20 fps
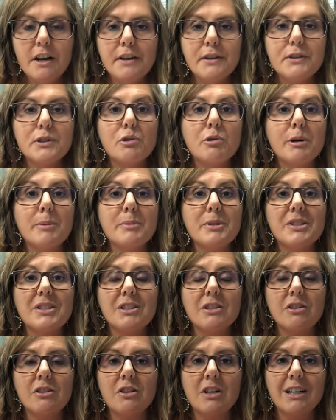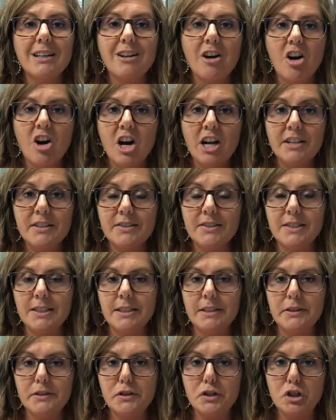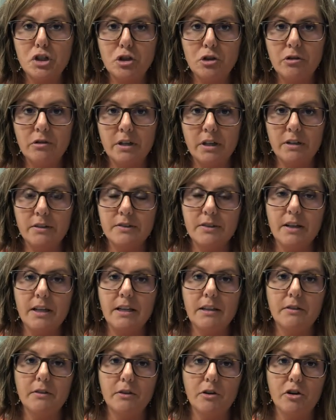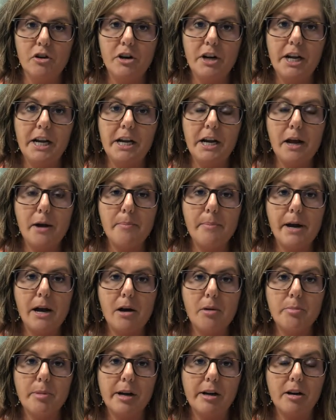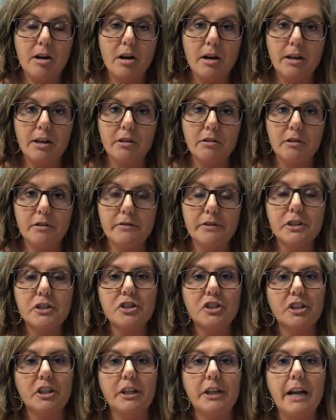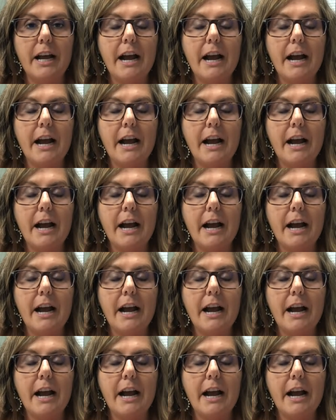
So I'm still a constant student in learning about binocular vision and